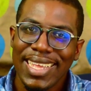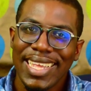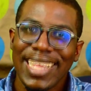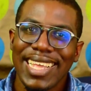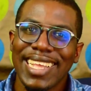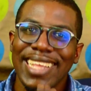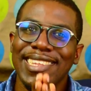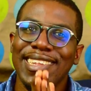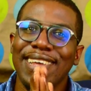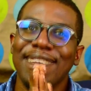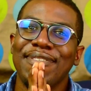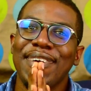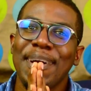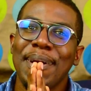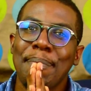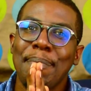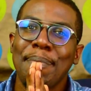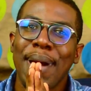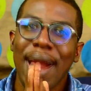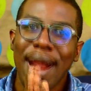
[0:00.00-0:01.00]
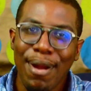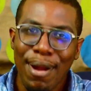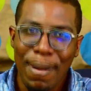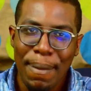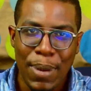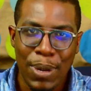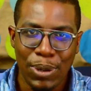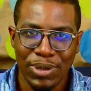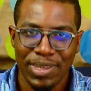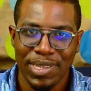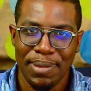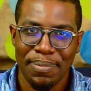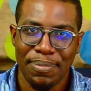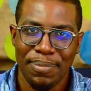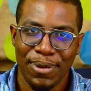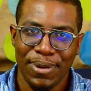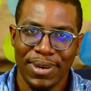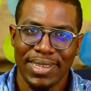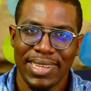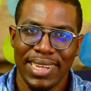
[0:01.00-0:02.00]
is of paramount
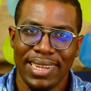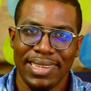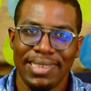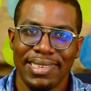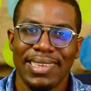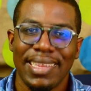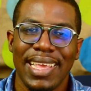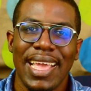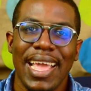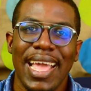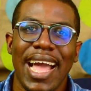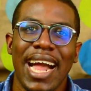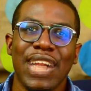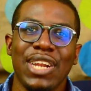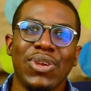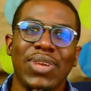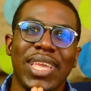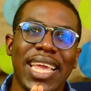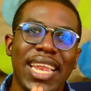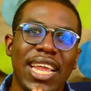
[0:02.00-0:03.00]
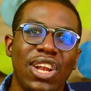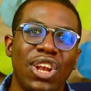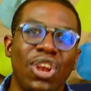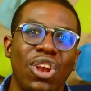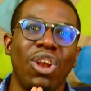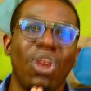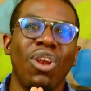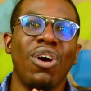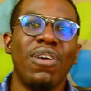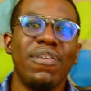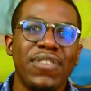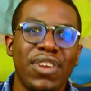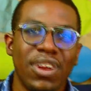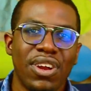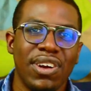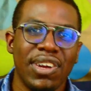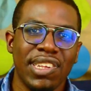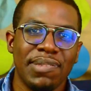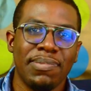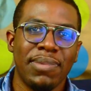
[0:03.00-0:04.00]
importance, and you cannot love your
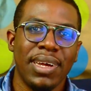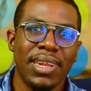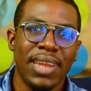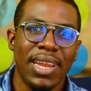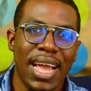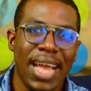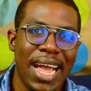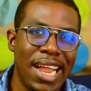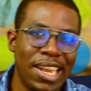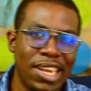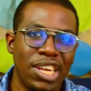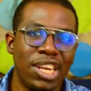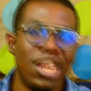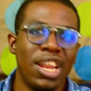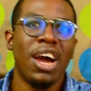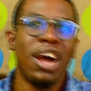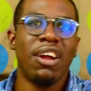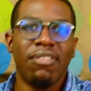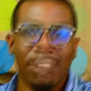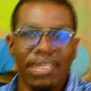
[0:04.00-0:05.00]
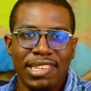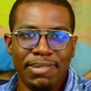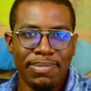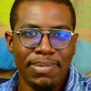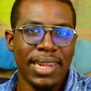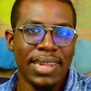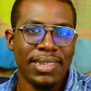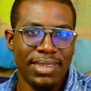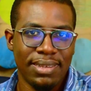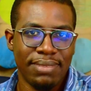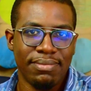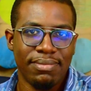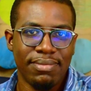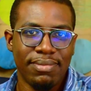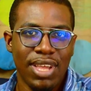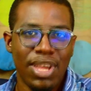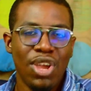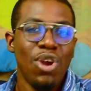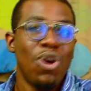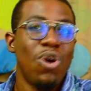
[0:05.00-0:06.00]
husband and not respect him,
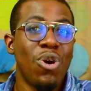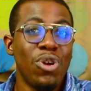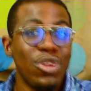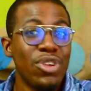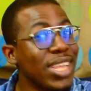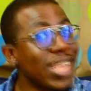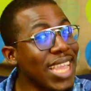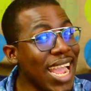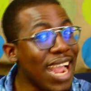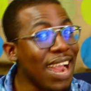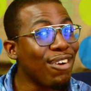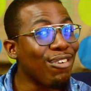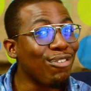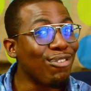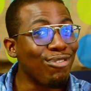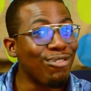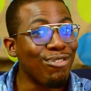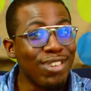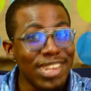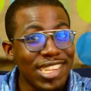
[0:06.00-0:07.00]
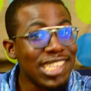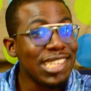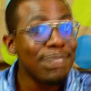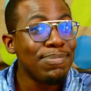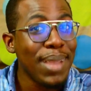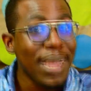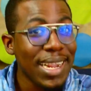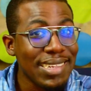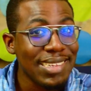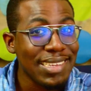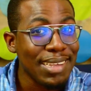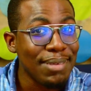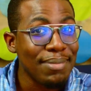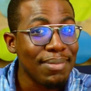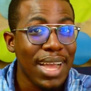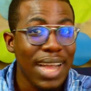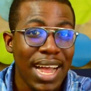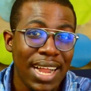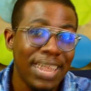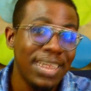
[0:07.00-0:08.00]
or you can't respect him
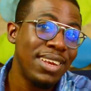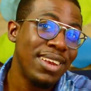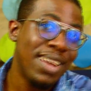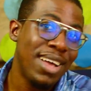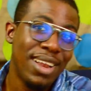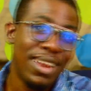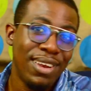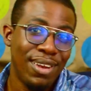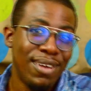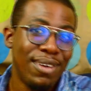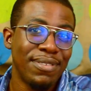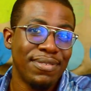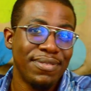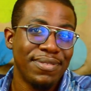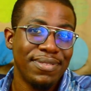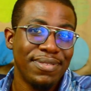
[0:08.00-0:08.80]
and not love.